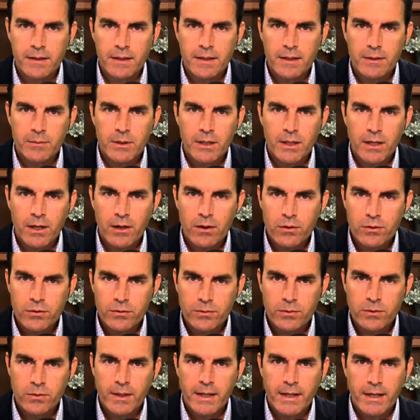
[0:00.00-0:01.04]
And then I'm going to
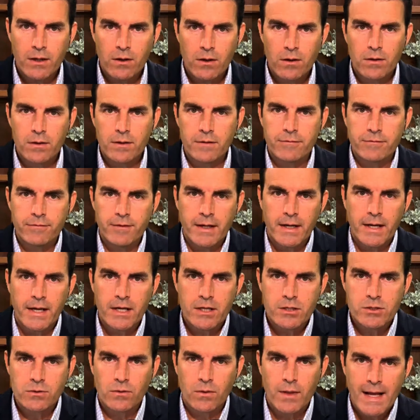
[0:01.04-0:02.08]
go through what I call the
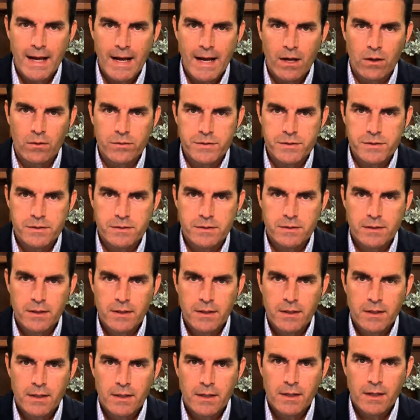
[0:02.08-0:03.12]
financial house.